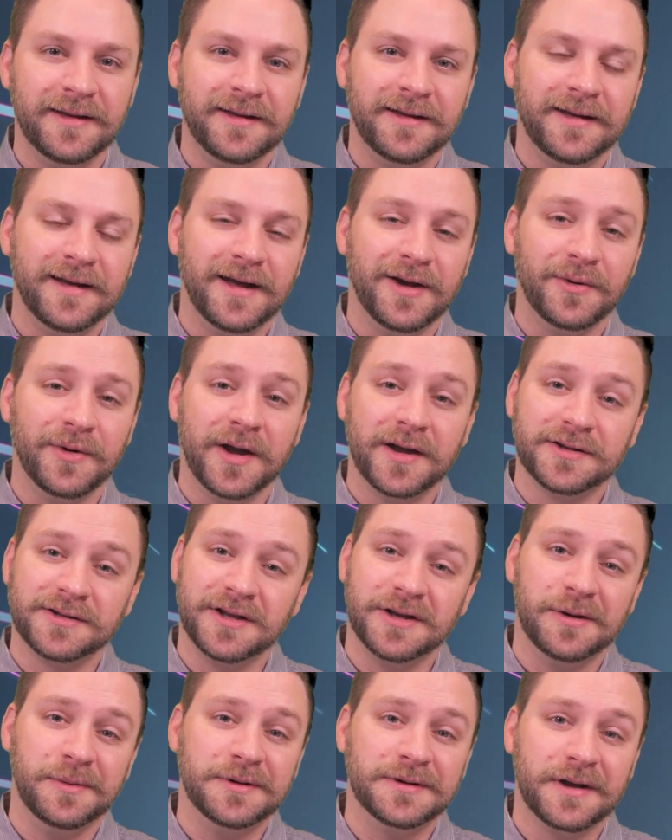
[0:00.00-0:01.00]
We're
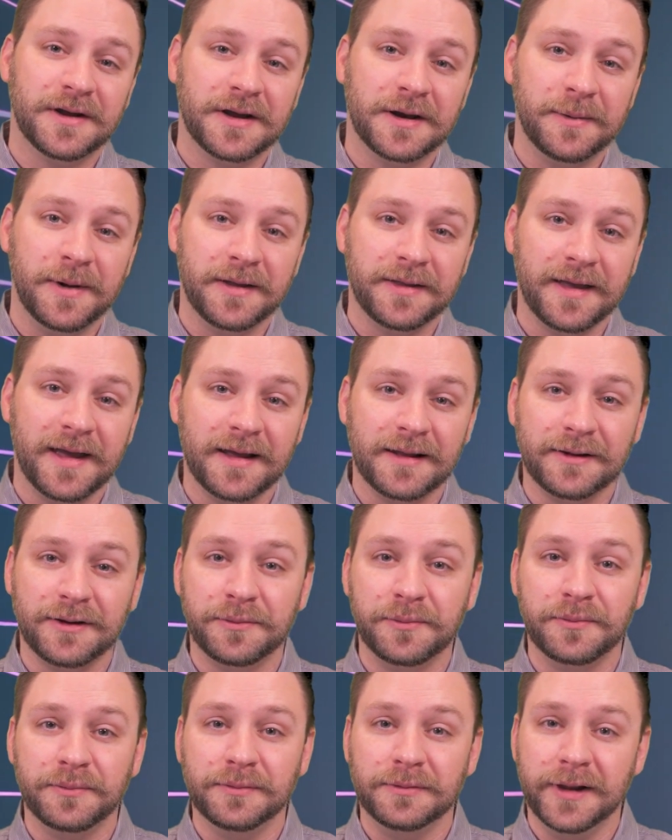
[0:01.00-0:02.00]
actually going to be talking about that a
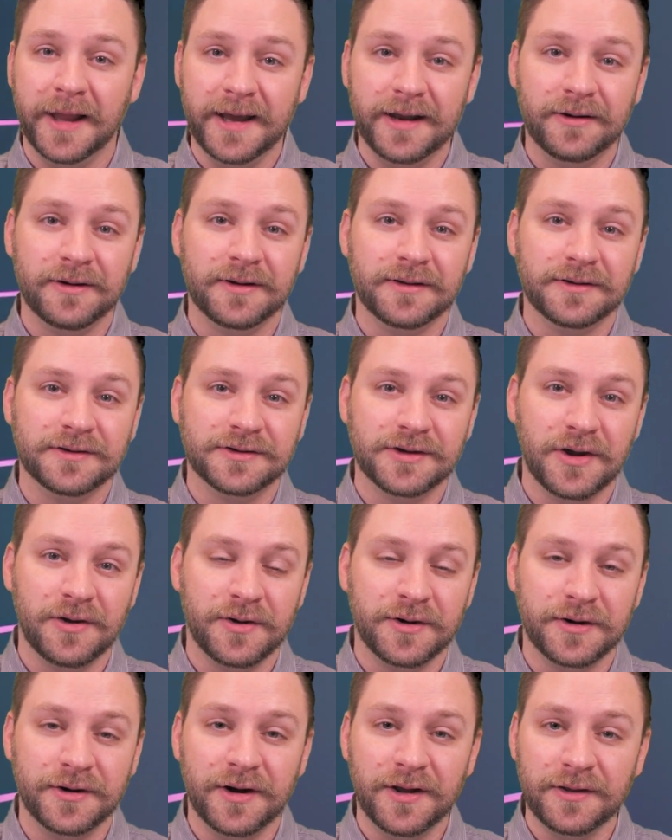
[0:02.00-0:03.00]
little later in the show
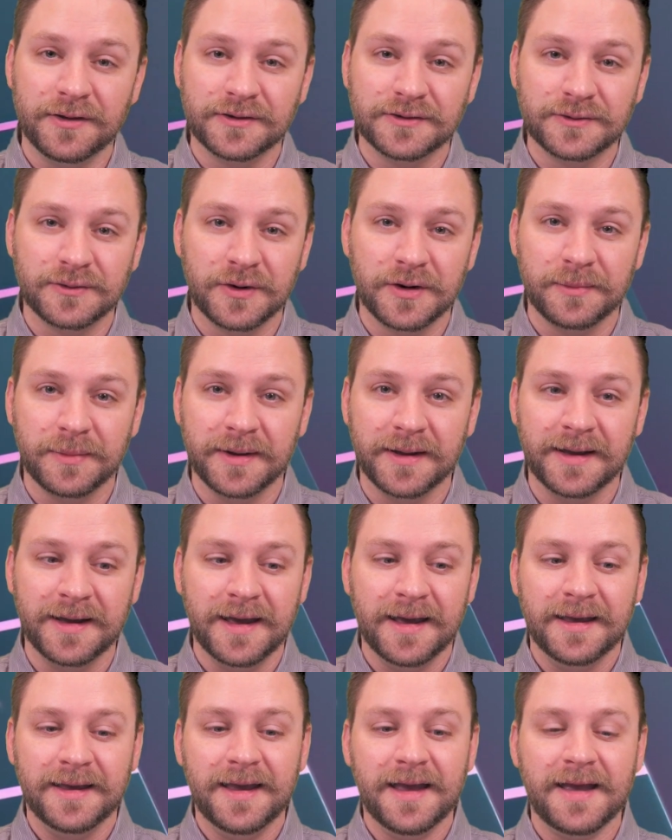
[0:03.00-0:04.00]
on another story. But
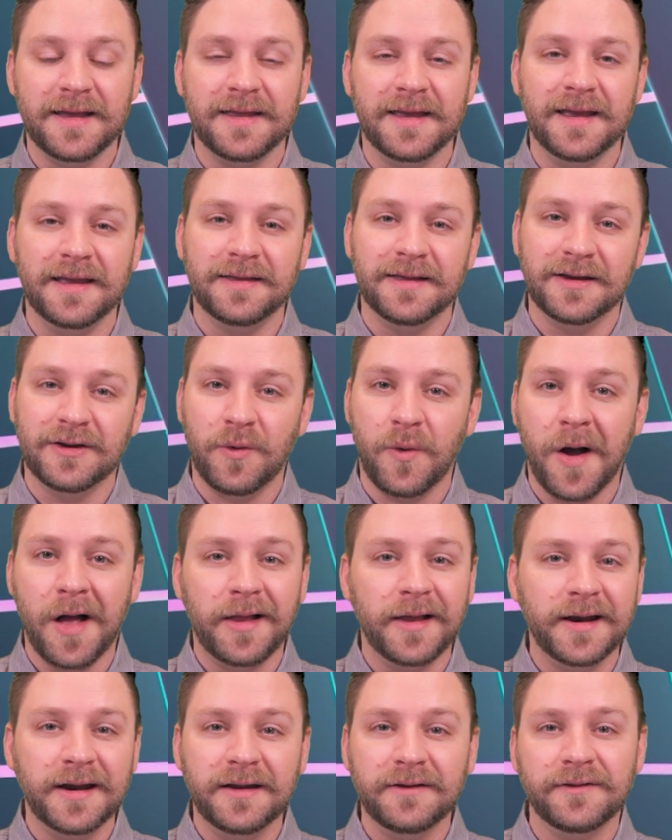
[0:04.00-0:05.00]
yeah, the
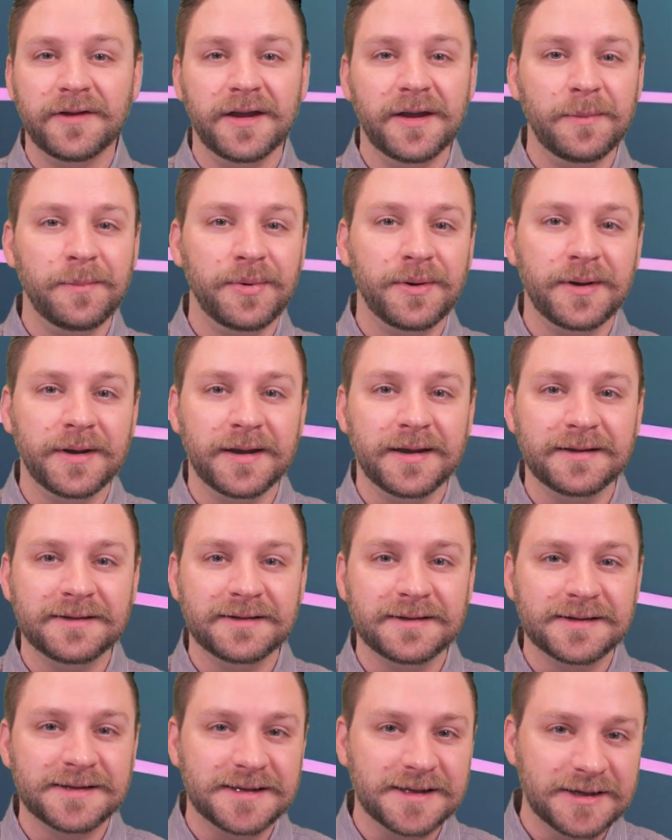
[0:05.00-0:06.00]
quality of the input
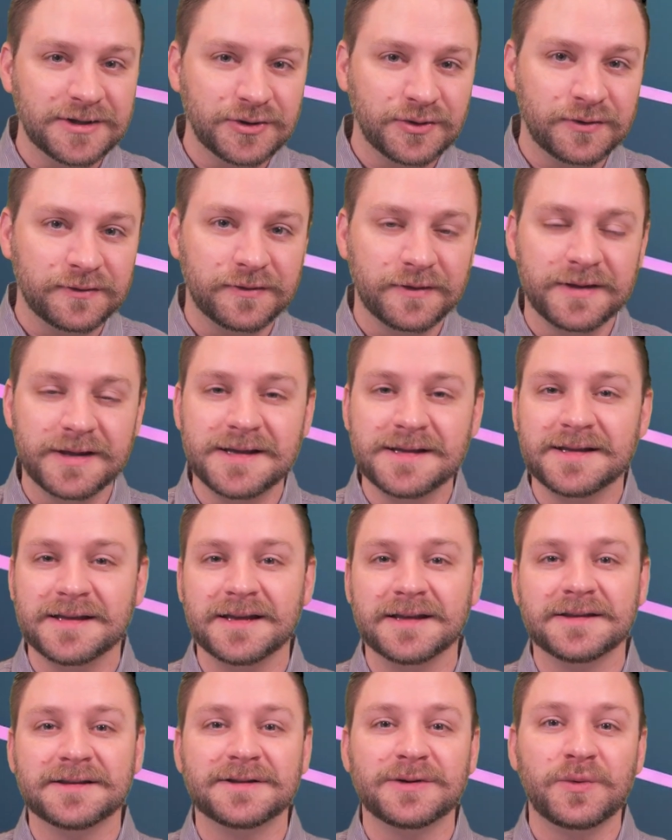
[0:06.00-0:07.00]
is essential for these
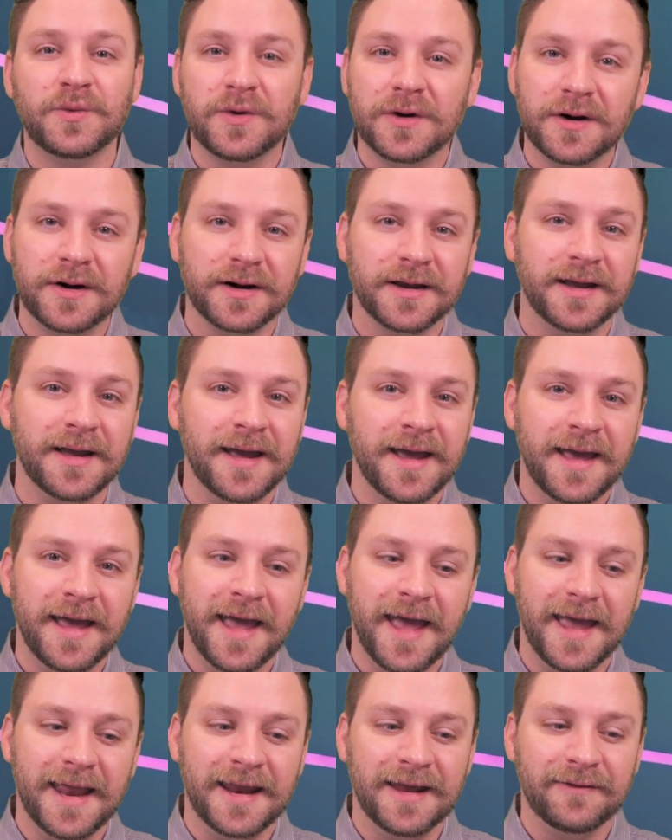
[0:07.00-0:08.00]
things to work.
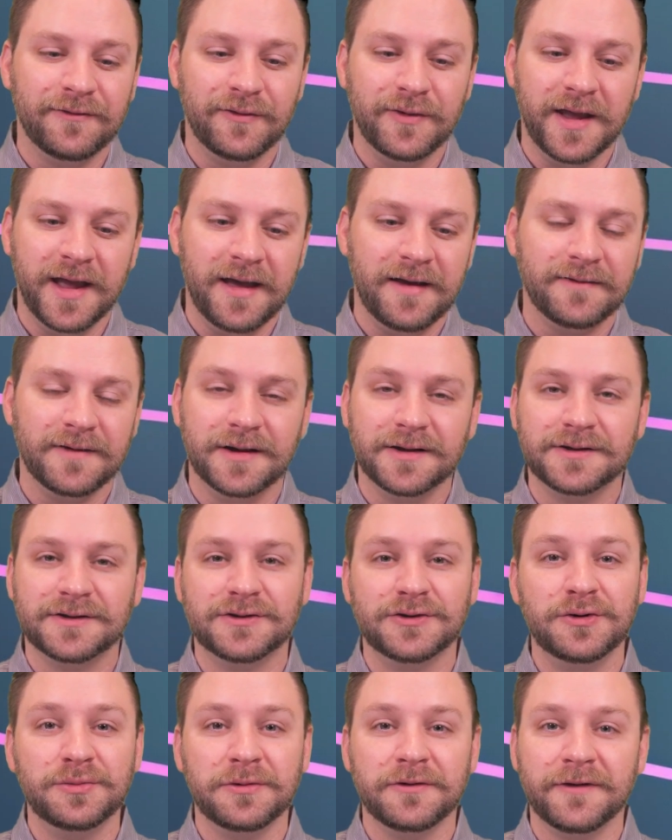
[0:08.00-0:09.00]
And if we have
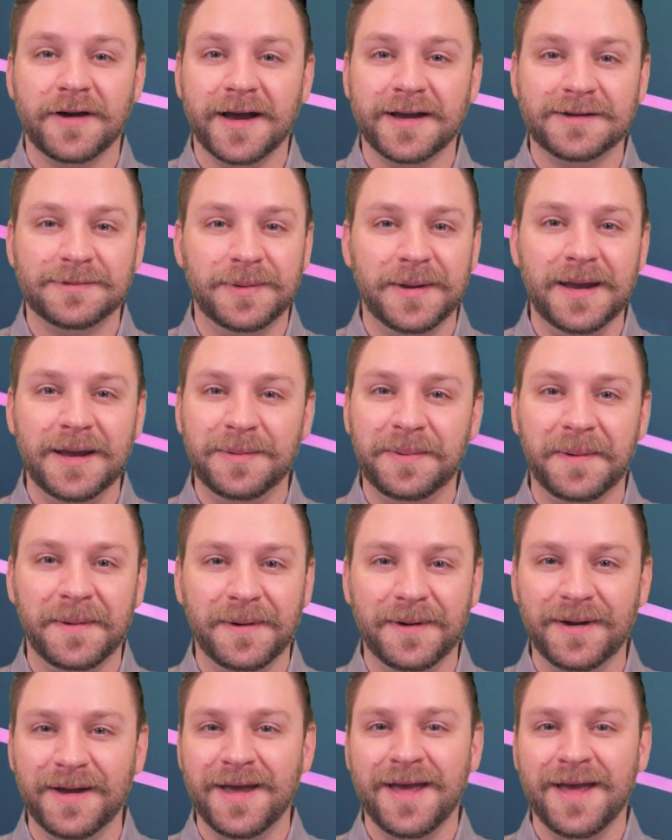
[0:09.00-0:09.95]
unsupervised people